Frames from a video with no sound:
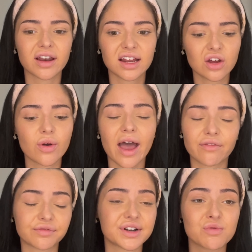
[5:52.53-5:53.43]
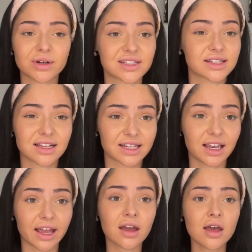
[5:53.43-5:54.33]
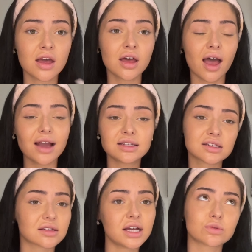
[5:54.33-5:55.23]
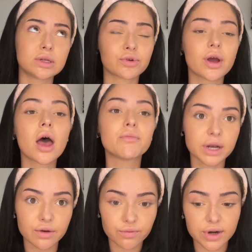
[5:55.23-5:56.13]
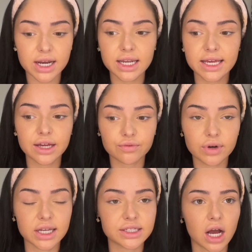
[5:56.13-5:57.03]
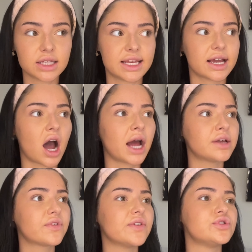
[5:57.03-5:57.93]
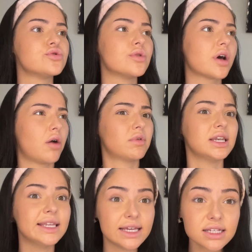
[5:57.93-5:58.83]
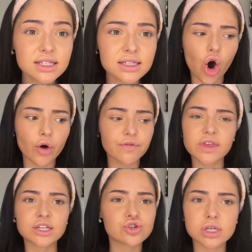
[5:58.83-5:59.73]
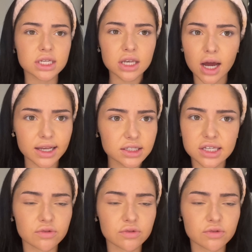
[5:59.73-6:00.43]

And I know everyone says it, like exercise will improve, but it really does. It kind of gives you a release of things you didn't